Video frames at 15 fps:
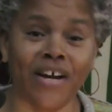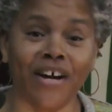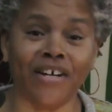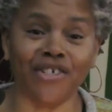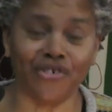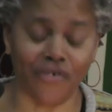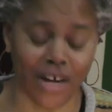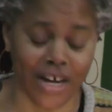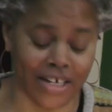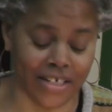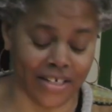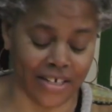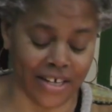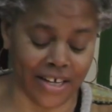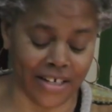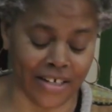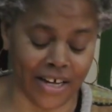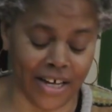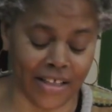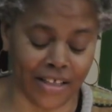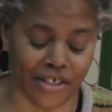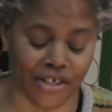are trying to
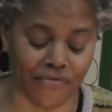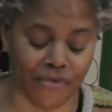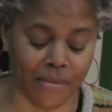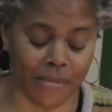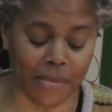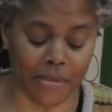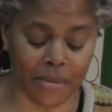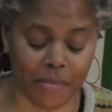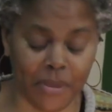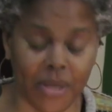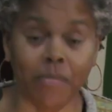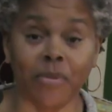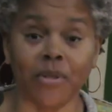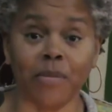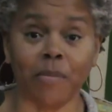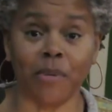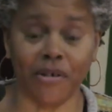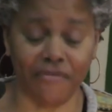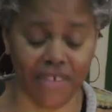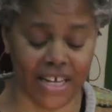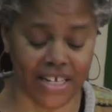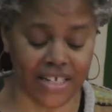acknowledge and remember people's
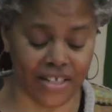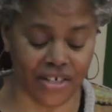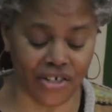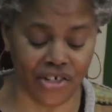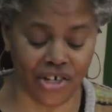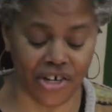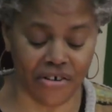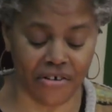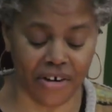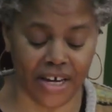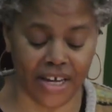birthdays this year,